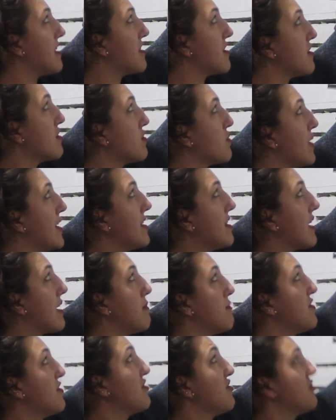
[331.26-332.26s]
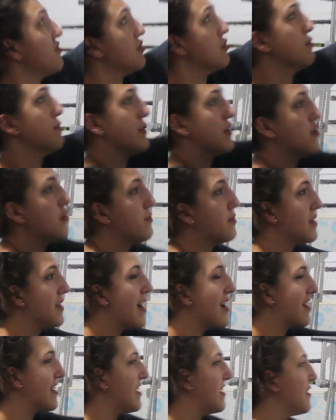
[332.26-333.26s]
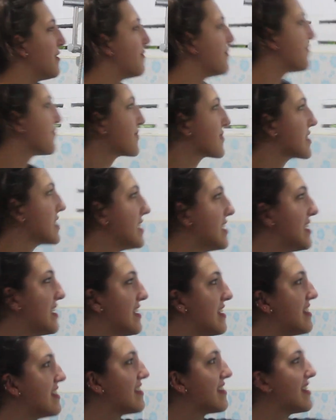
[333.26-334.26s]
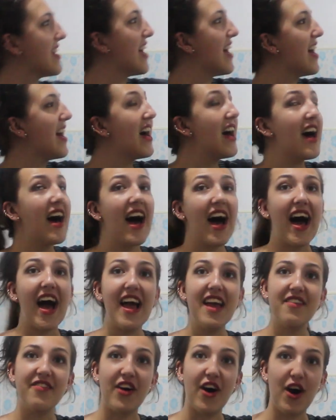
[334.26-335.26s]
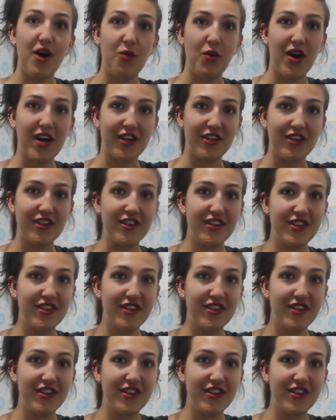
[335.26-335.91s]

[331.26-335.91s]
the third way that I'm super lucky is I have hot water.